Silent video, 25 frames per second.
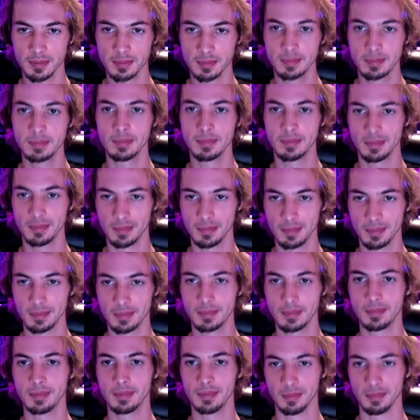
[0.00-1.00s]

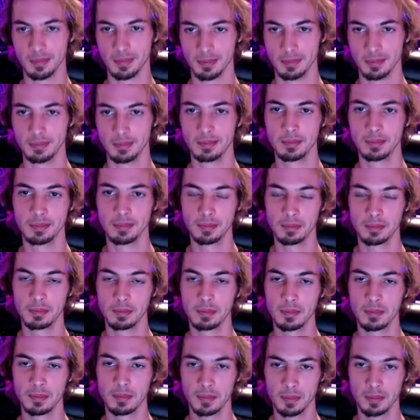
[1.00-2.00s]

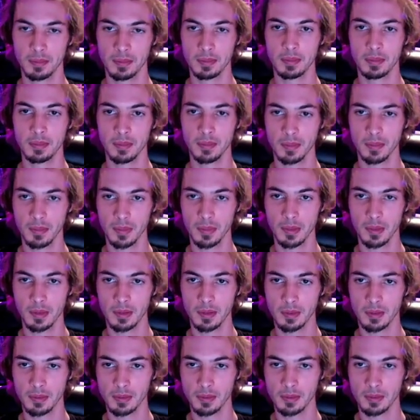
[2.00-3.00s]

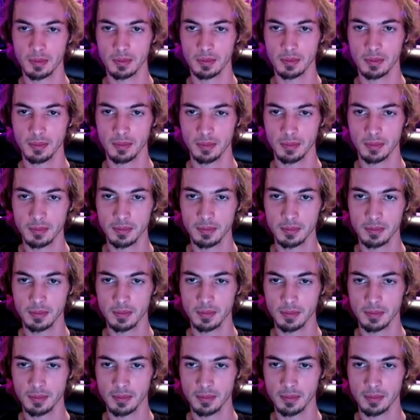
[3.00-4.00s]

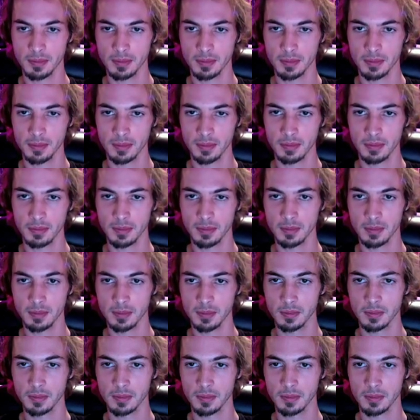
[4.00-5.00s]

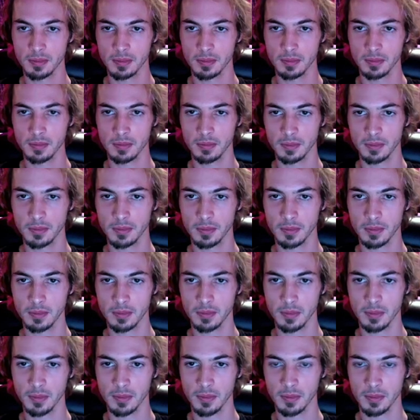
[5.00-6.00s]

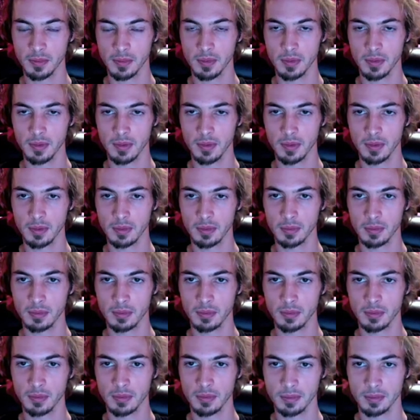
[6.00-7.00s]

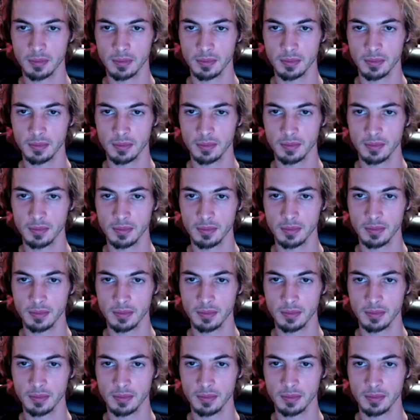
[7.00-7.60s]
This person isn't speaking.